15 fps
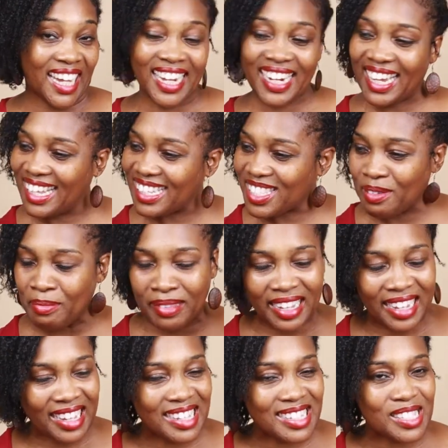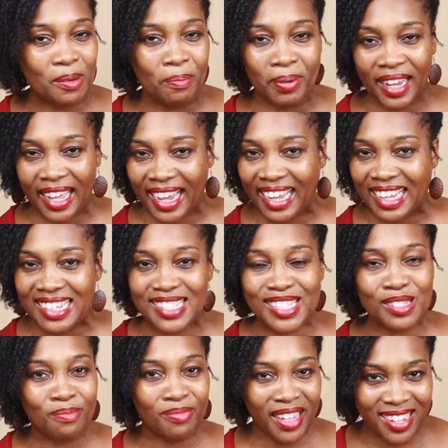I got some things, some
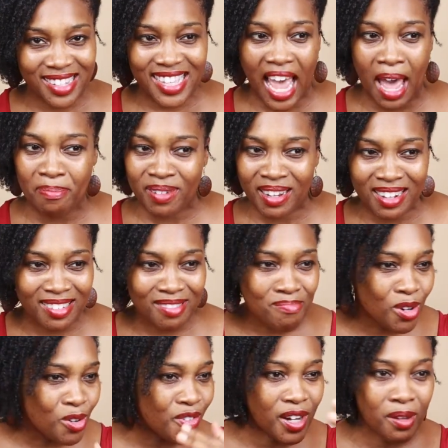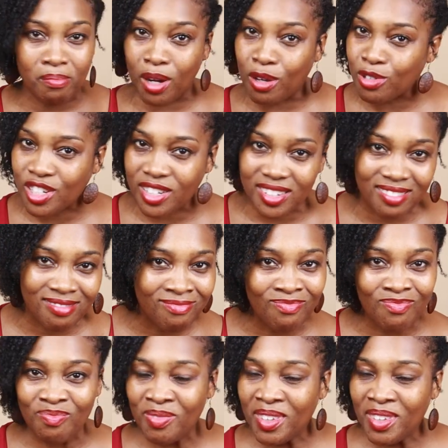plans, some things happening, moving in motion.